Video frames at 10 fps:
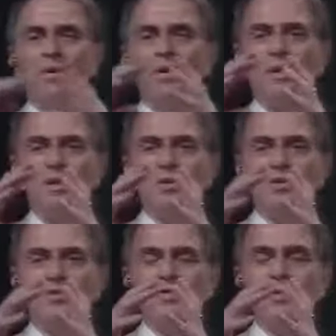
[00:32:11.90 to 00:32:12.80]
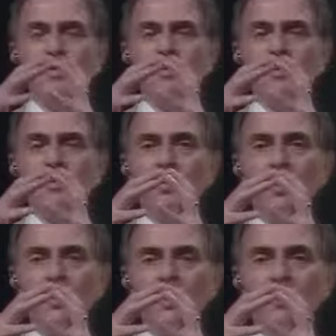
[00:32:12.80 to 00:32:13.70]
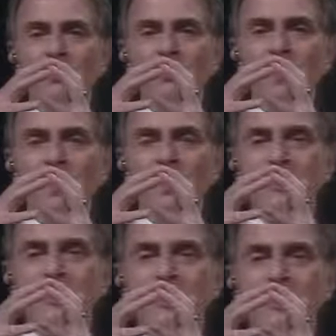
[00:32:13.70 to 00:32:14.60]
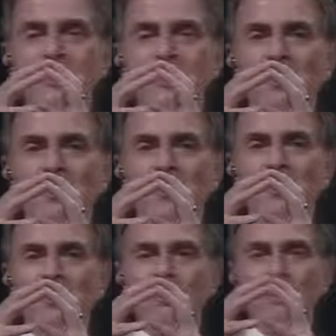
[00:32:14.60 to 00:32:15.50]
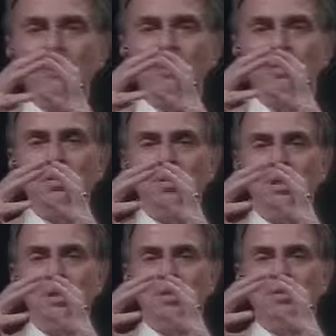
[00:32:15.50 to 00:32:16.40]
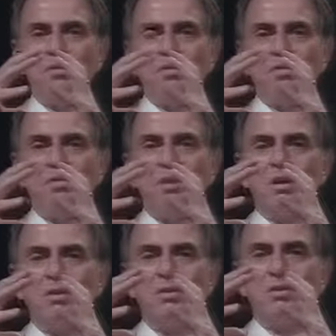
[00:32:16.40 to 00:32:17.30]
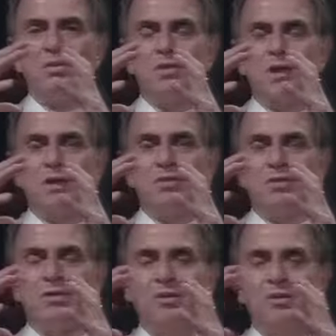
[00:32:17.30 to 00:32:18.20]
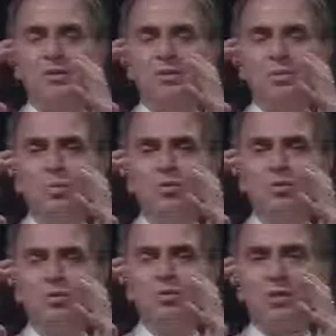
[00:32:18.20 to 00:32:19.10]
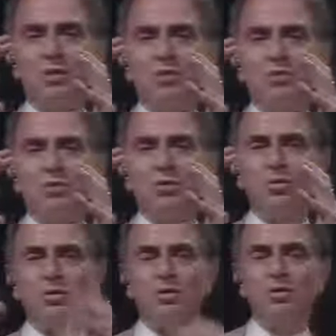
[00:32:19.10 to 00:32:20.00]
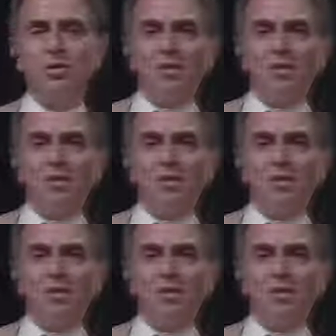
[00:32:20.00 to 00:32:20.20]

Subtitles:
a spherical wave expanding out from the Earth at the velocity of light, which contains all the